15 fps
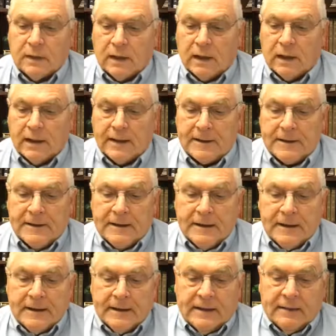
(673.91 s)

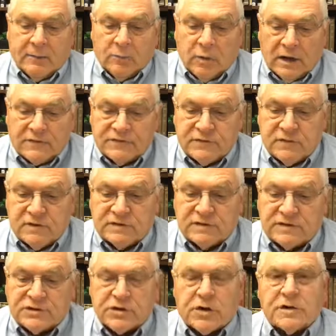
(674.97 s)
as soon as the
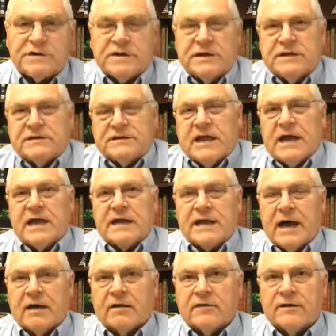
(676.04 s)
church is taken
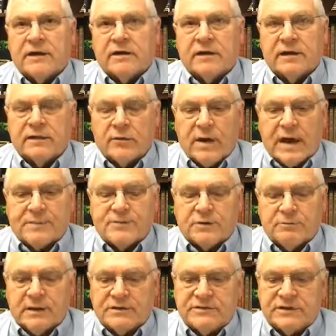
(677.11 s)
out of here in the rapture,
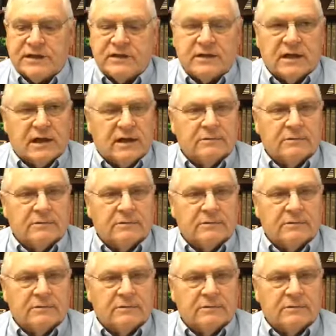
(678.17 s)
mentioned in